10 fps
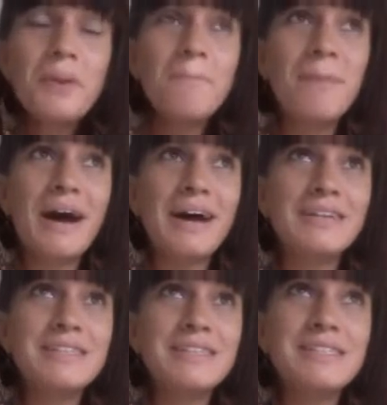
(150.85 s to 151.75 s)

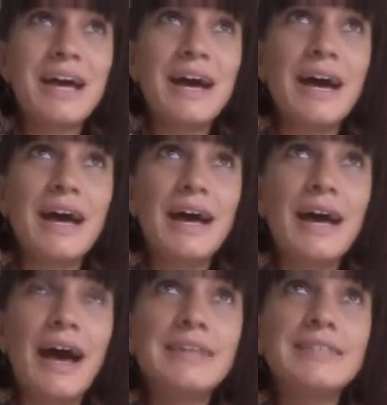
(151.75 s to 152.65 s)
But
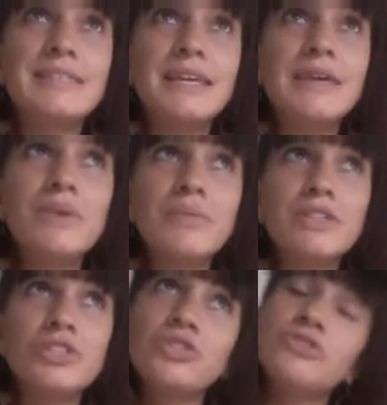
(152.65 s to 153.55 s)
I see
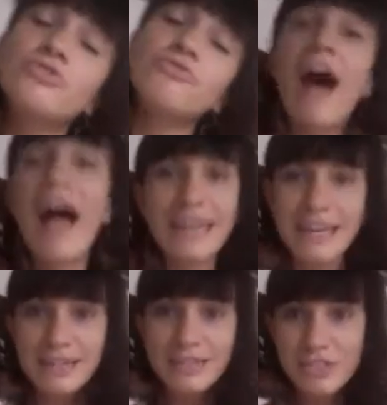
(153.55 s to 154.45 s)
women
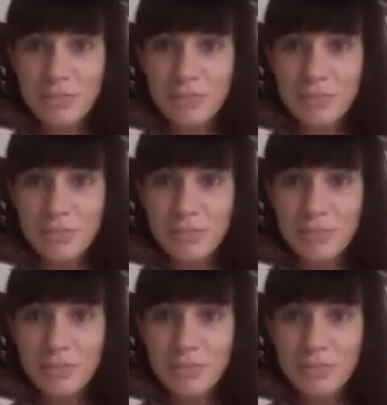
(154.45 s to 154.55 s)
trying